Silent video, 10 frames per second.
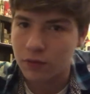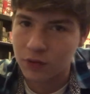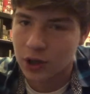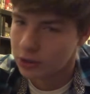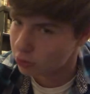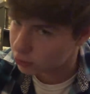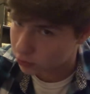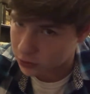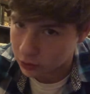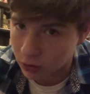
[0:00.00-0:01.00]
There are no
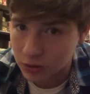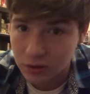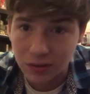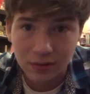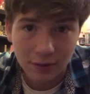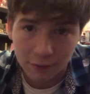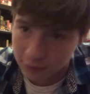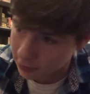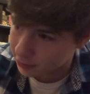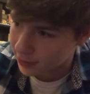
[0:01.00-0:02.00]
controllers,
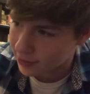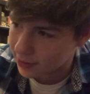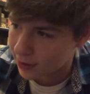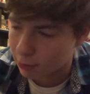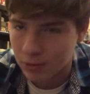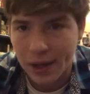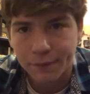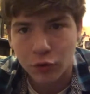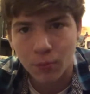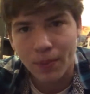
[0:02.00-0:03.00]
unfortunately. I will
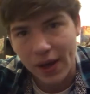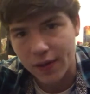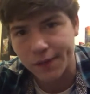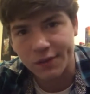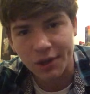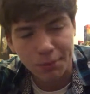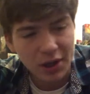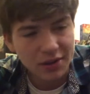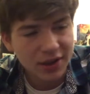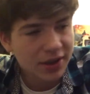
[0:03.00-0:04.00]
have to buy them
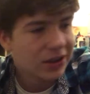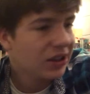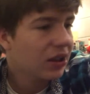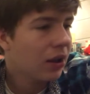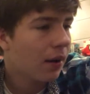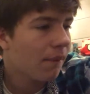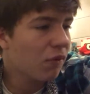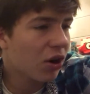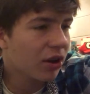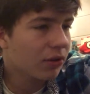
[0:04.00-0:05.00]
separately,
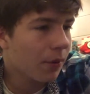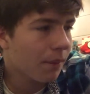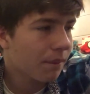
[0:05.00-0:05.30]
but